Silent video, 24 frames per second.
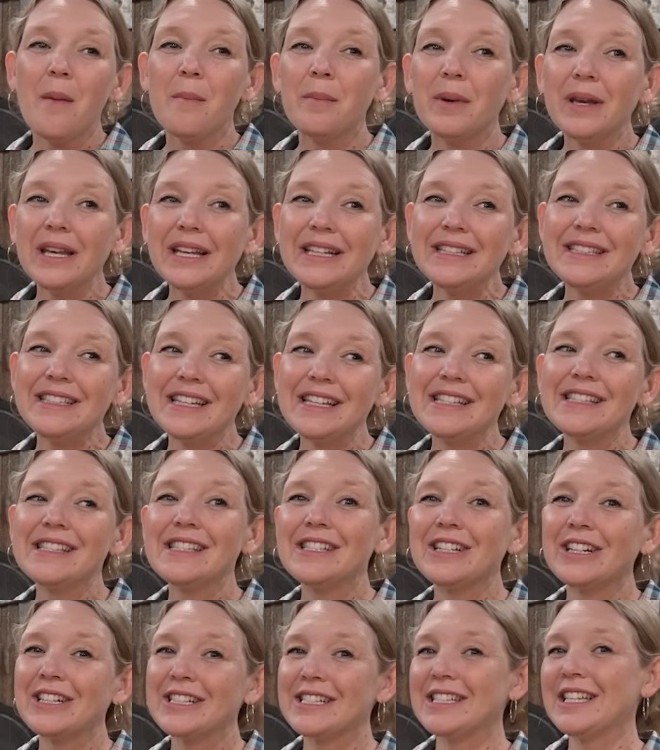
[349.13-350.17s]
but it does
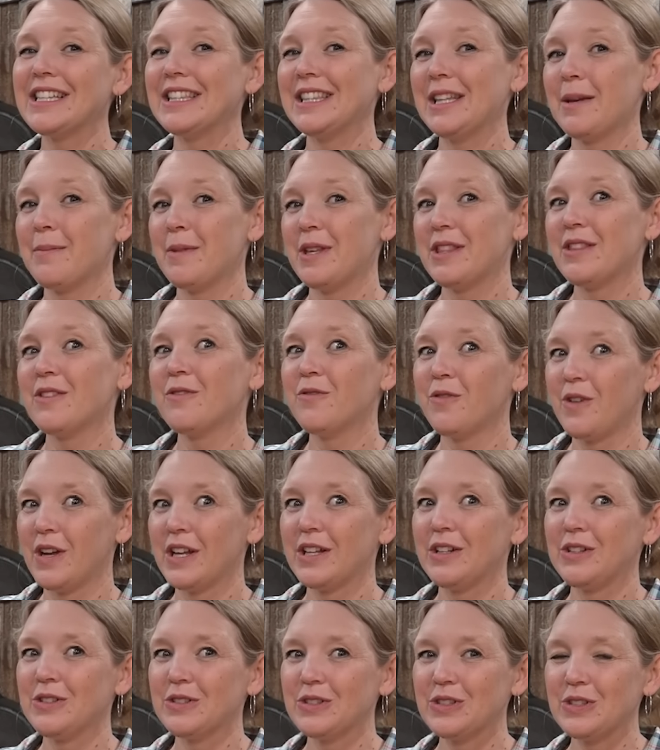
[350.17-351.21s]
start to limit the
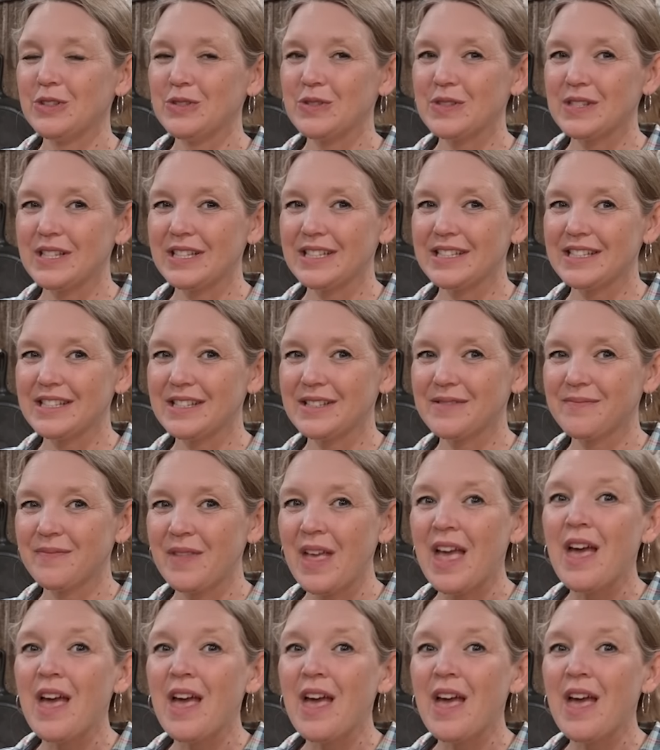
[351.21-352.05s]
final uses.